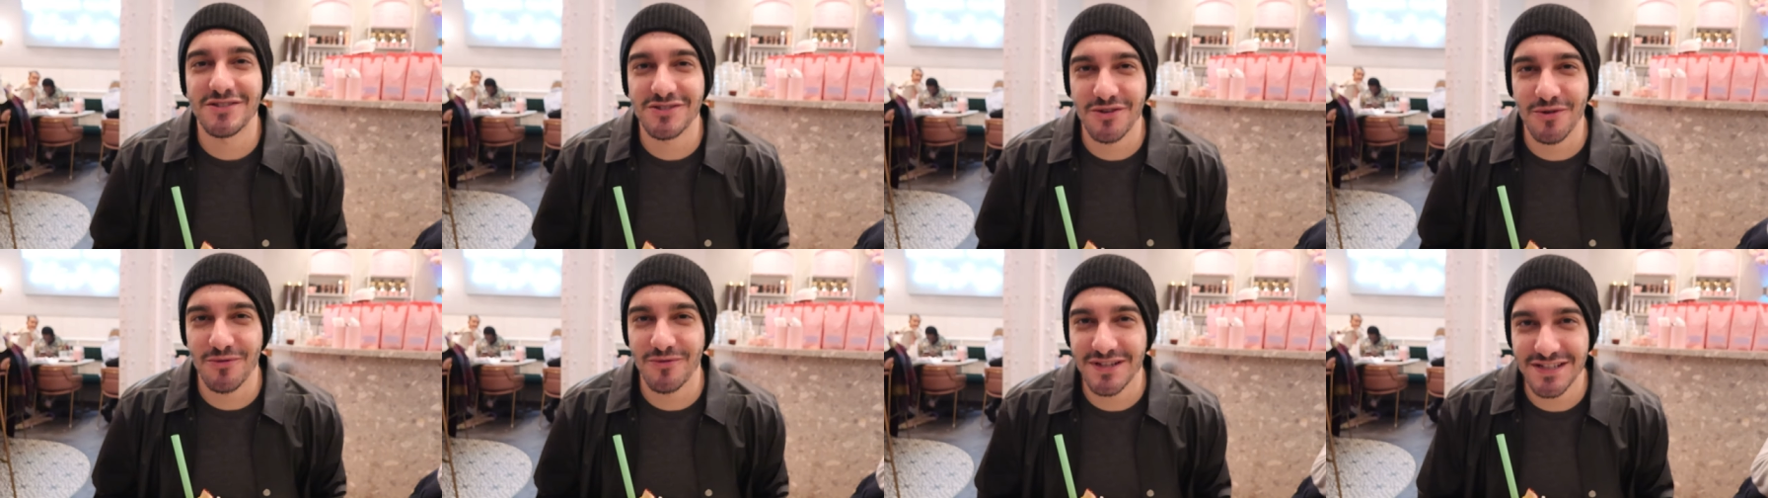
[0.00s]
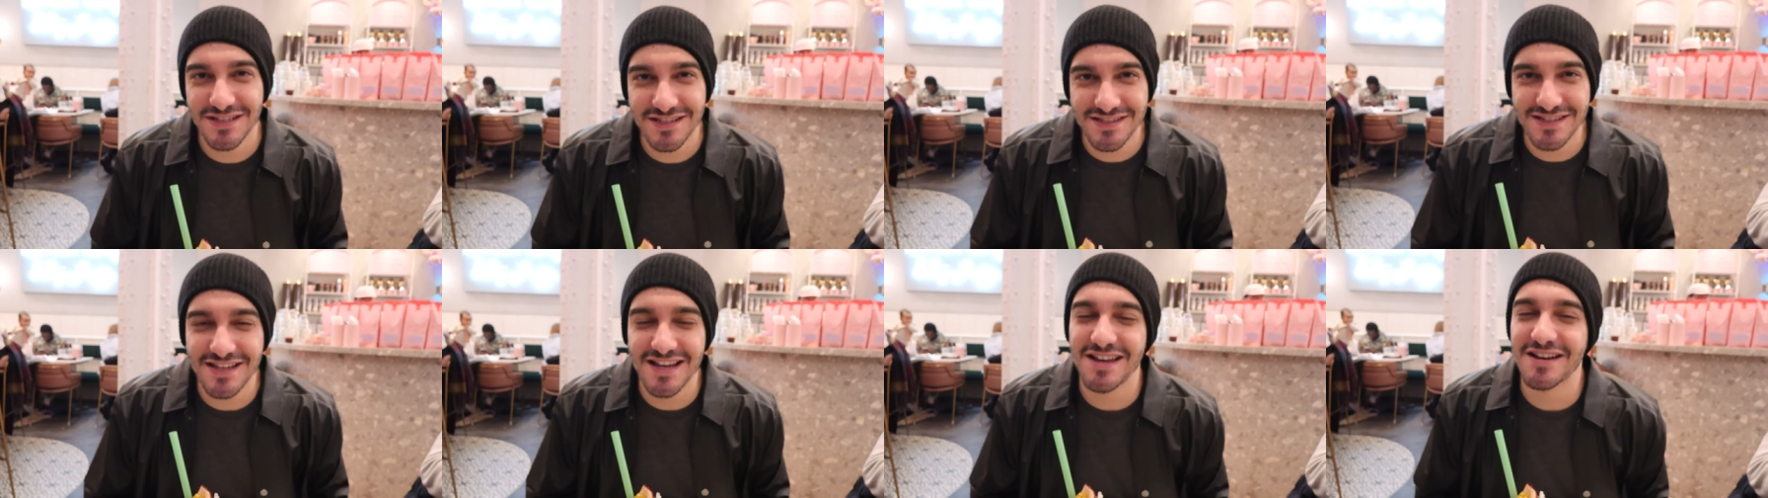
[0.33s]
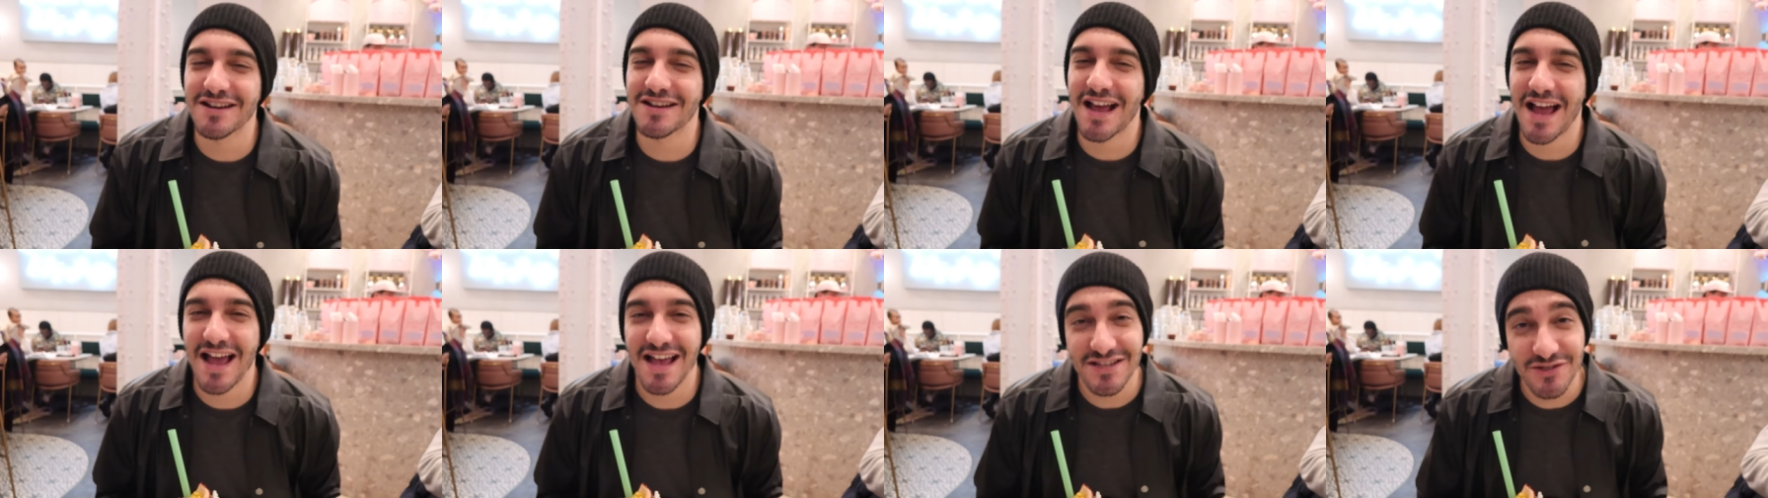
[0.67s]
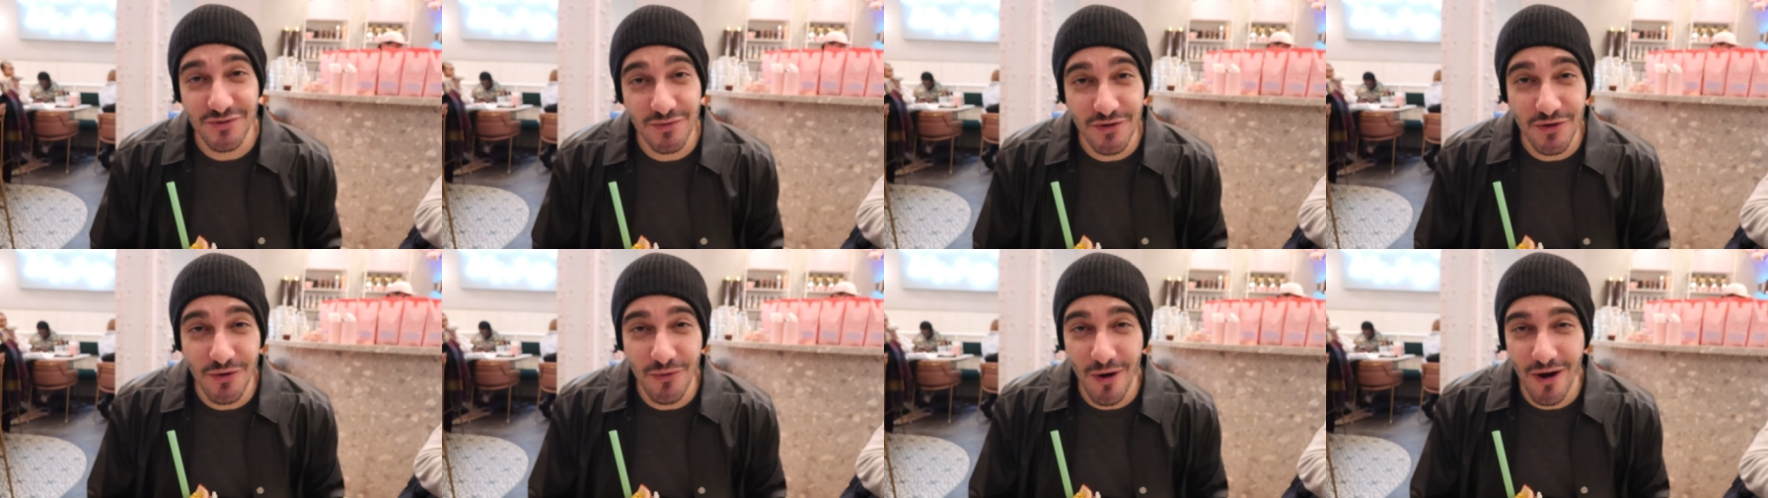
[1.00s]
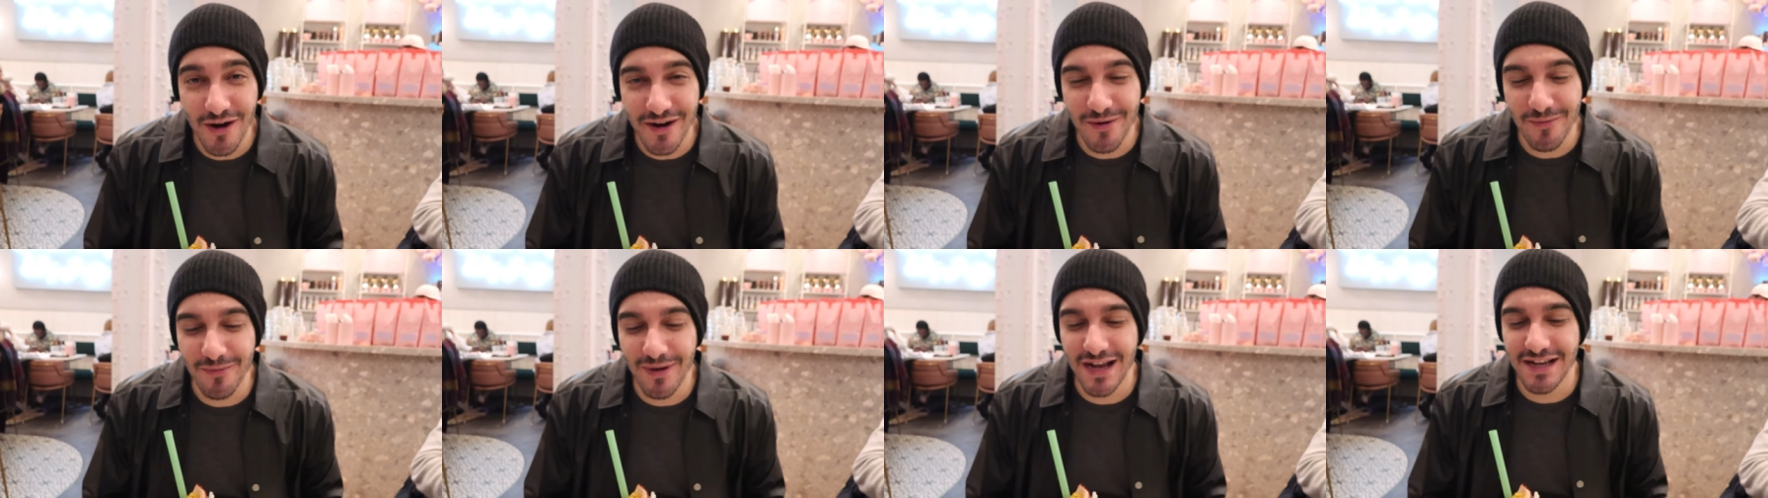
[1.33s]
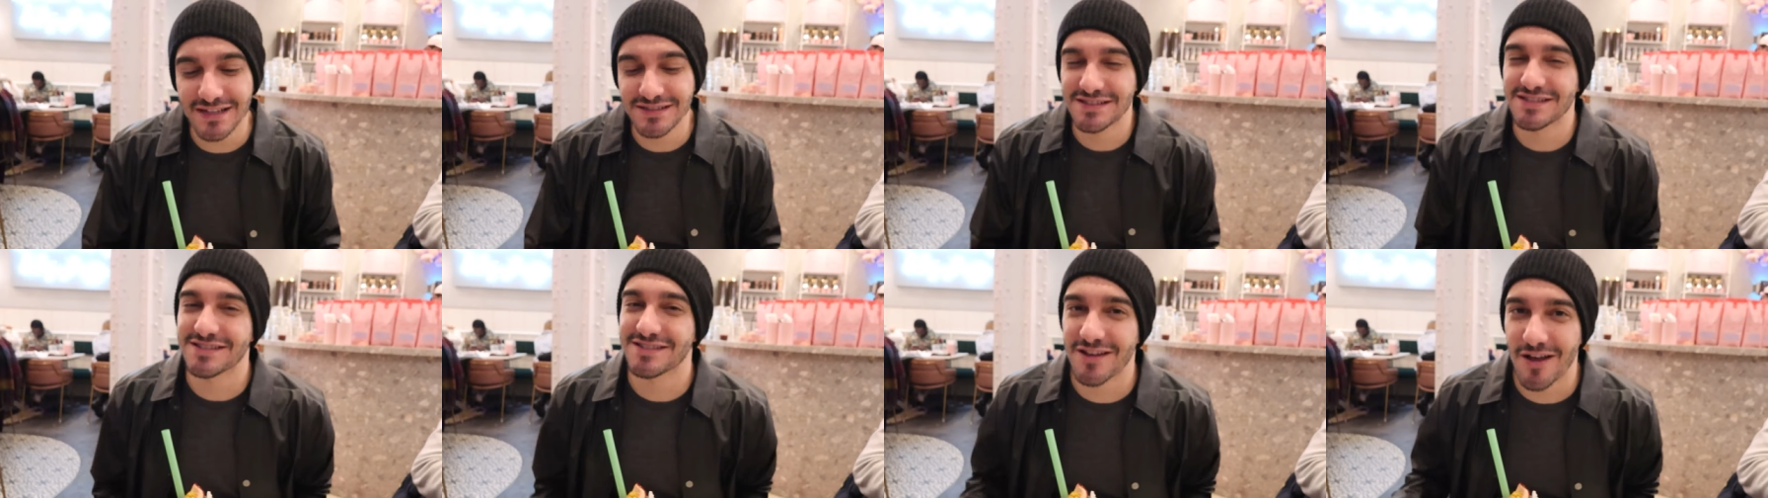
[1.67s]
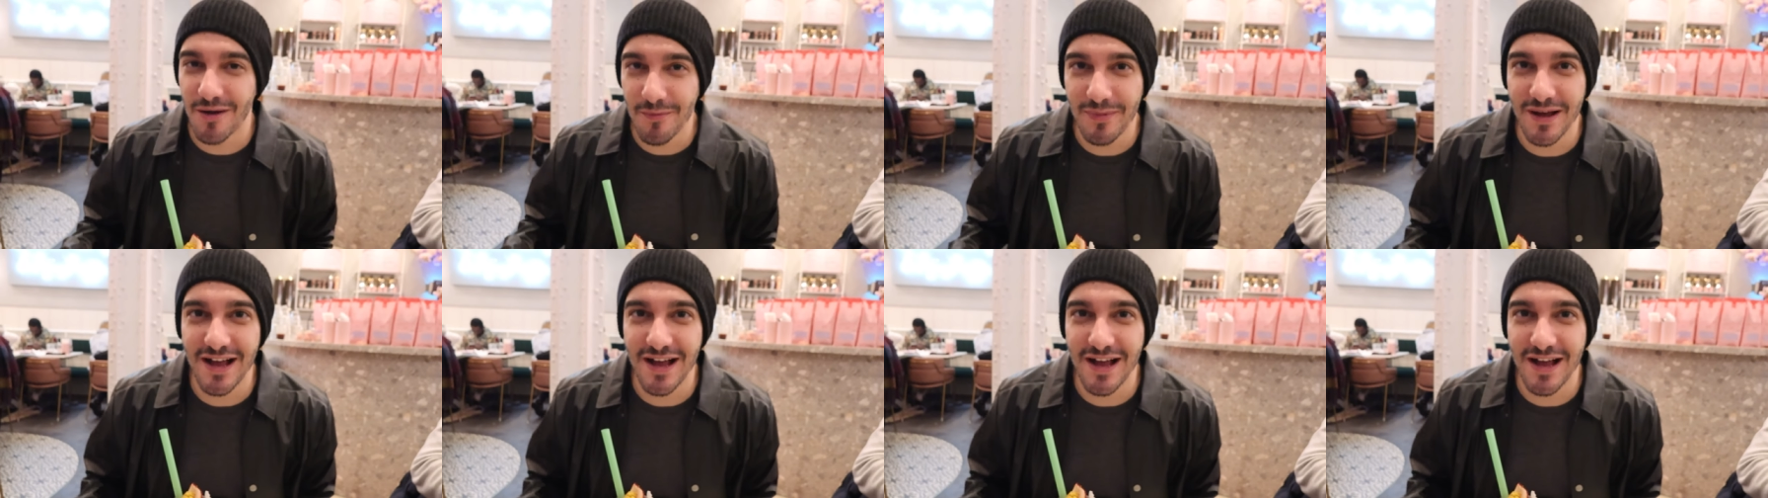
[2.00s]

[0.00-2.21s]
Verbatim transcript: So we decided as we were walking by to stop